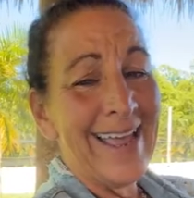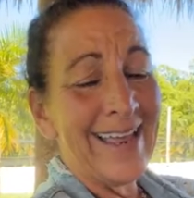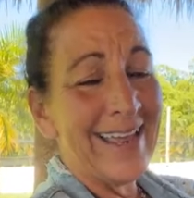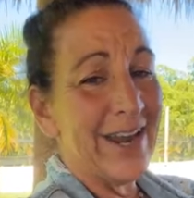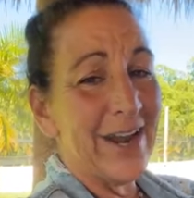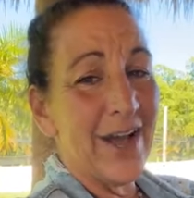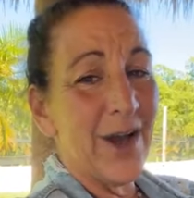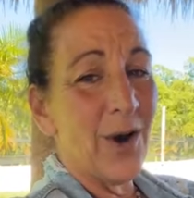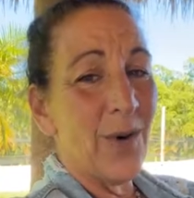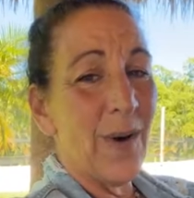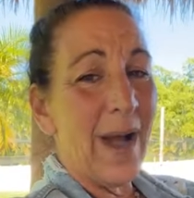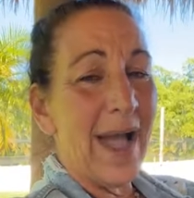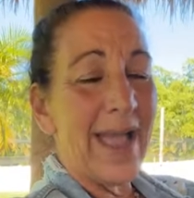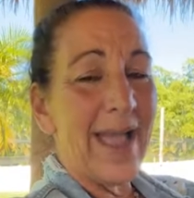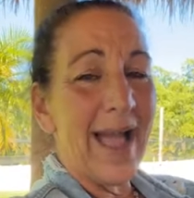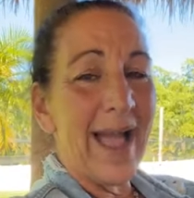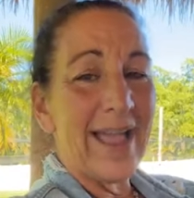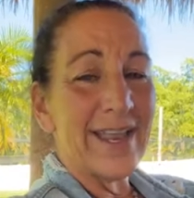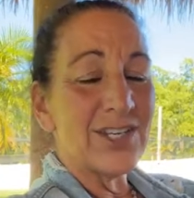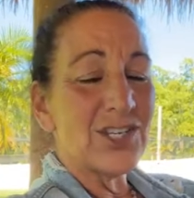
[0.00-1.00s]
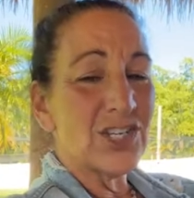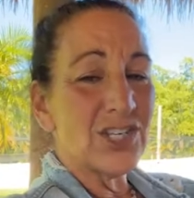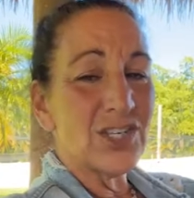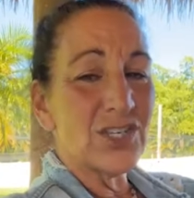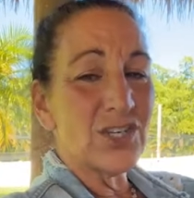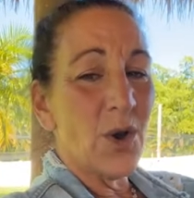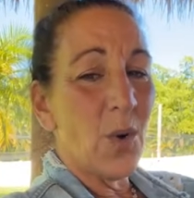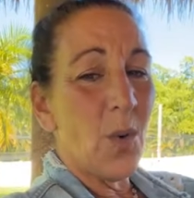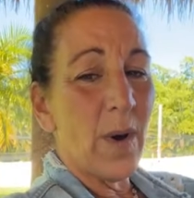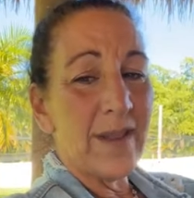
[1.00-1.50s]
You know, I
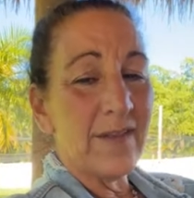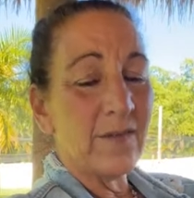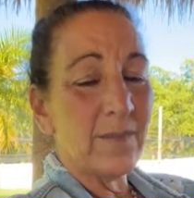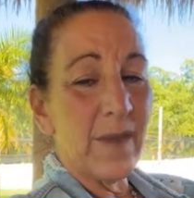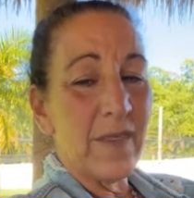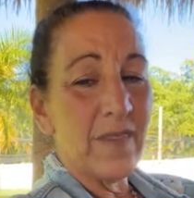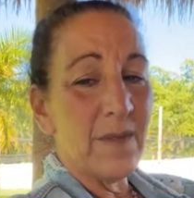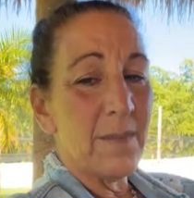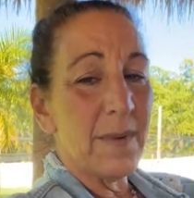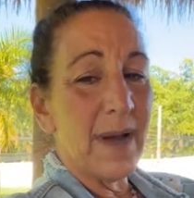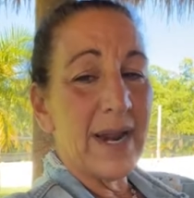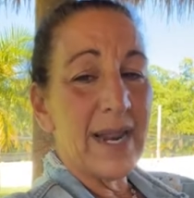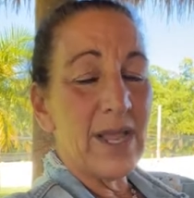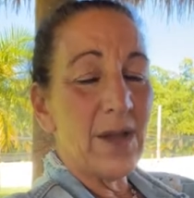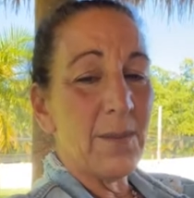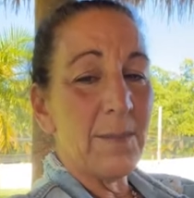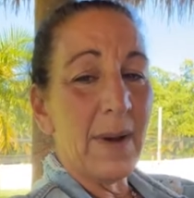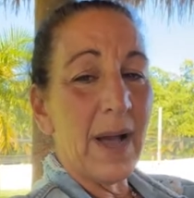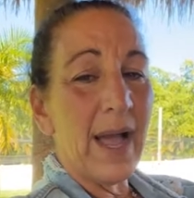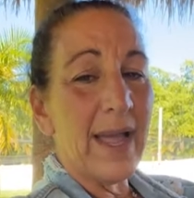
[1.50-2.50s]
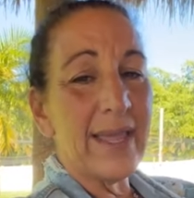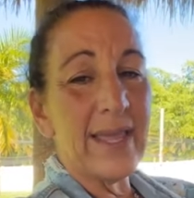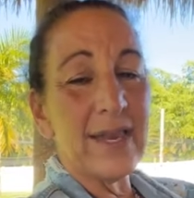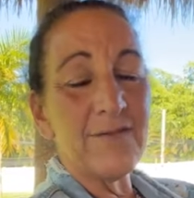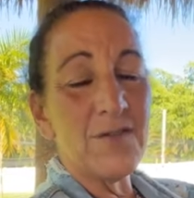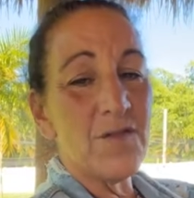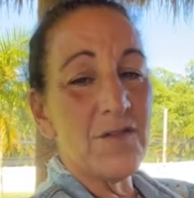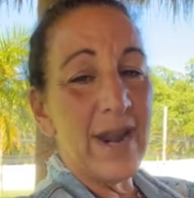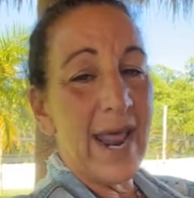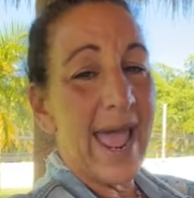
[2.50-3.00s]
just don't want to spend the money on buying
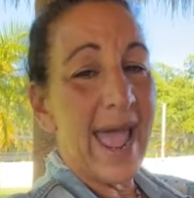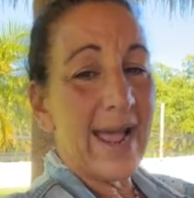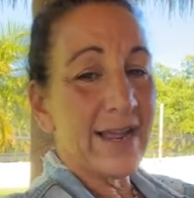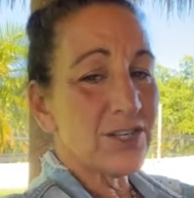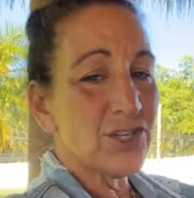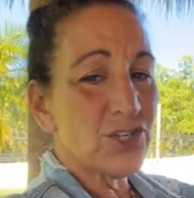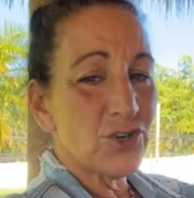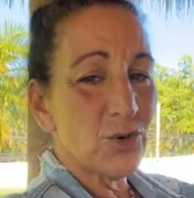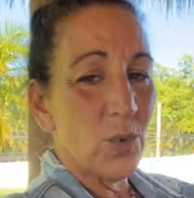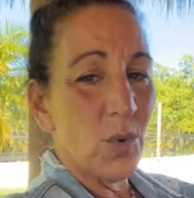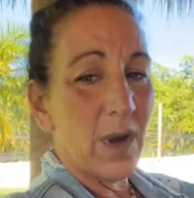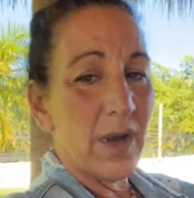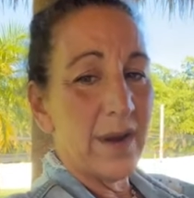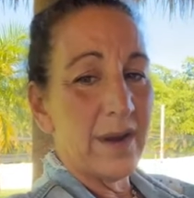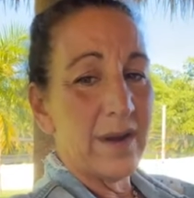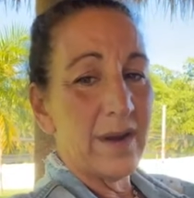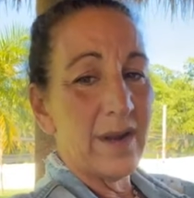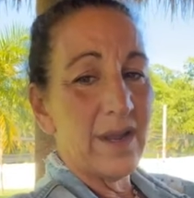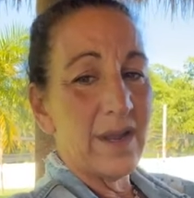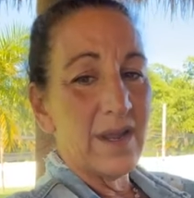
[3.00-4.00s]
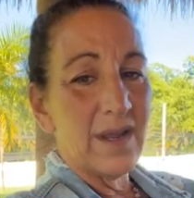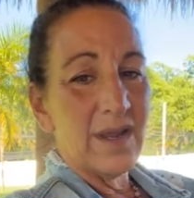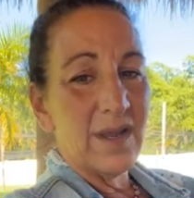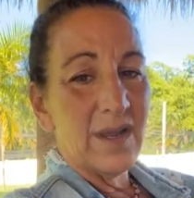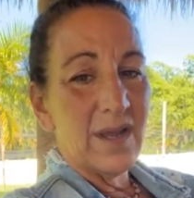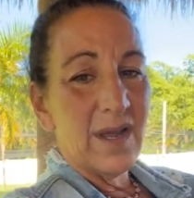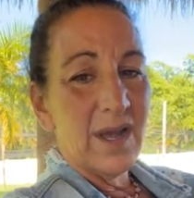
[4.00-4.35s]
it. If you have an extra one,